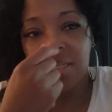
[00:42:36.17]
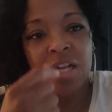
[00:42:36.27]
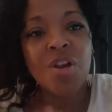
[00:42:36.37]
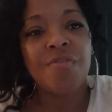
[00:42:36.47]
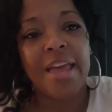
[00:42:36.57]

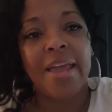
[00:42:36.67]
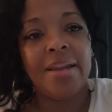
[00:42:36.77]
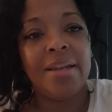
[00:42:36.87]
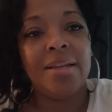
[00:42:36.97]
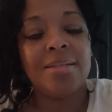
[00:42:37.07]
deserve that.
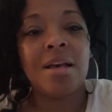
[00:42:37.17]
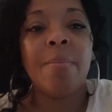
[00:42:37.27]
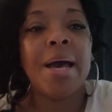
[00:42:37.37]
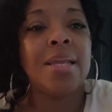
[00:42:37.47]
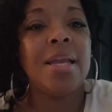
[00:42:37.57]

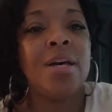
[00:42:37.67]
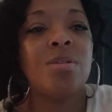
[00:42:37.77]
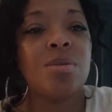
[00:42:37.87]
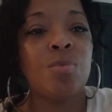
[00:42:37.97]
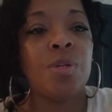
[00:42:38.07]
Somebody
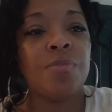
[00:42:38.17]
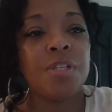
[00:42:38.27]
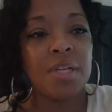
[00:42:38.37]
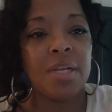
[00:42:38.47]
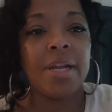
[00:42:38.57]
else would have
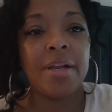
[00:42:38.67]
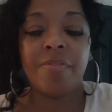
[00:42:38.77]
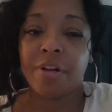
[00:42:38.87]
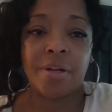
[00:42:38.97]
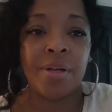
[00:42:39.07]
taken care
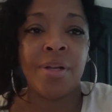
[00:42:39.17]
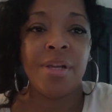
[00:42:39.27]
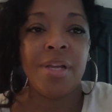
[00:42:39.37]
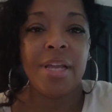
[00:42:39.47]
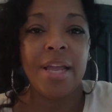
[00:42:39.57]
of her
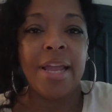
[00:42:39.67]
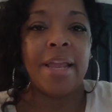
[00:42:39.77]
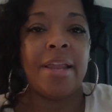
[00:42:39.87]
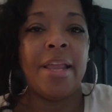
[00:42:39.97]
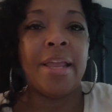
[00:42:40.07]

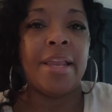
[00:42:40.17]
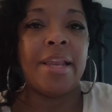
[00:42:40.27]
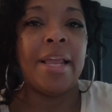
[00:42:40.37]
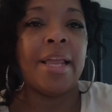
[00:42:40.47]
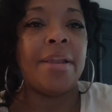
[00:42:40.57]

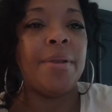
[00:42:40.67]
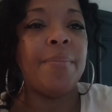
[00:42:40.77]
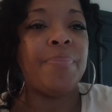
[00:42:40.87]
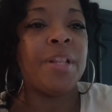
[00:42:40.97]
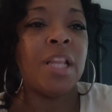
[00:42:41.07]
and
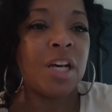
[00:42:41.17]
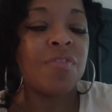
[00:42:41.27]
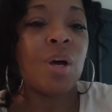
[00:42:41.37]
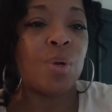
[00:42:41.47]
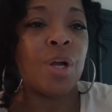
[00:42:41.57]

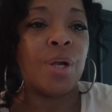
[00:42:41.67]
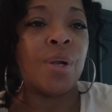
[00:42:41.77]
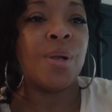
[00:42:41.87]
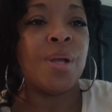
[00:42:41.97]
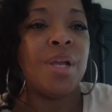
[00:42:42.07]
loved on
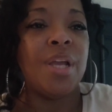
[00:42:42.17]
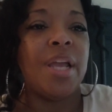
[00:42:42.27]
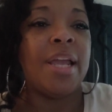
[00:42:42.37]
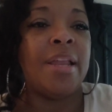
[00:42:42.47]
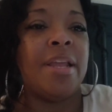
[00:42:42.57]
her.
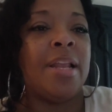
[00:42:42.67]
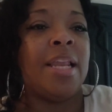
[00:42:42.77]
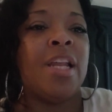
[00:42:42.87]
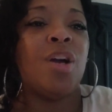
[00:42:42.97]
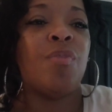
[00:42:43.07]
And
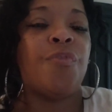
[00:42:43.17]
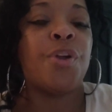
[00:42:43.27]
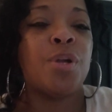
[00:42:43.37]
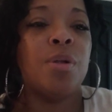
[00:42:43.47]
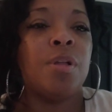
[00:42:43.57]
let her
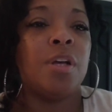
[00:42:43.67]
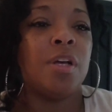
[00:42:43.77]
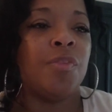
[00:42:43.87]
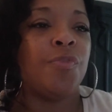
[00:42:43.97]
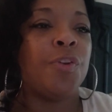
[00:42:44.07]

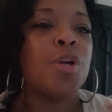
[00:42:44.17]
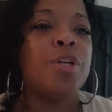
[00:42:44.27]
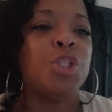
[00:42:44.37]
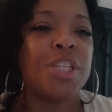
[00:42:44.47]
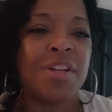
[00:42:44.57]

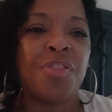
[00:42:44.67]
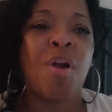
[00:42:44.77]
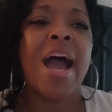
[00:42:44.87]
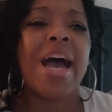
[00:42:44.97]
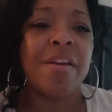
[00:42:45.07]
flourish and
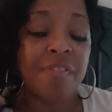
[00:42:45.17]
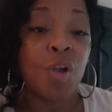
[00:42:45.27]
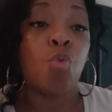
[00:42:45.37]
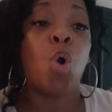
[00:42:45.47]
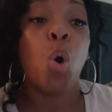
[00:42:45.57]
thrive
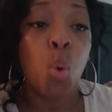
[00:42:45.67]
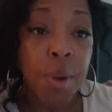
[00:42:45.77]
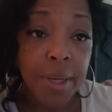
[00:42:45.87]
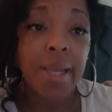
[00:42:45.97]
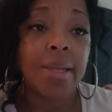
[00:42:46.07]
and grow
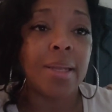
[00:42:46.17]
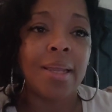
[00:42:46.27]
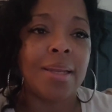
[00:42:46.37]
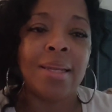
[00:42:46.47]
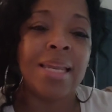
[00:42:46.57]

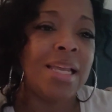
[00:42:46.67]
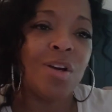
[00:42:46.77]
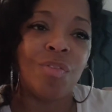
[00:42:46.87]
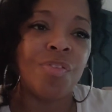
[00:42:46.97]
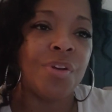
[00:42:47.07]
and
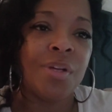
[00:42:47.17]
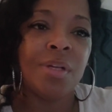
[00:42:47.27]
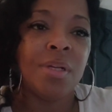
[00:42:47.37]
live.